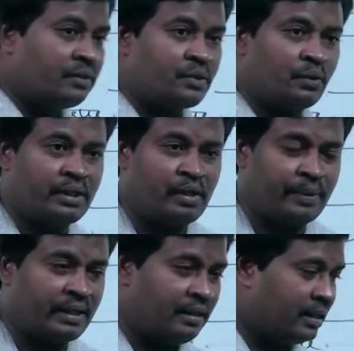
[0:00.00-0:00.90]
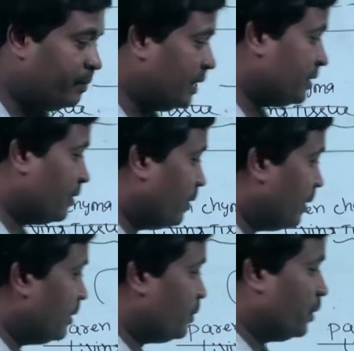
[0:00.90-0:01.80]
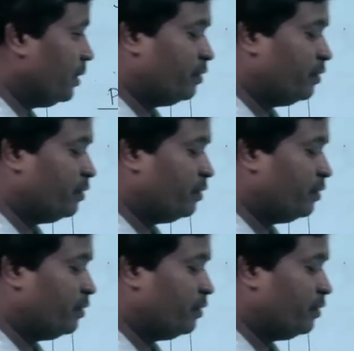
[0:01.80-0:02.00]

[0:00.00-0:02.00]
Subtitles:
storage parenchyma is called as storage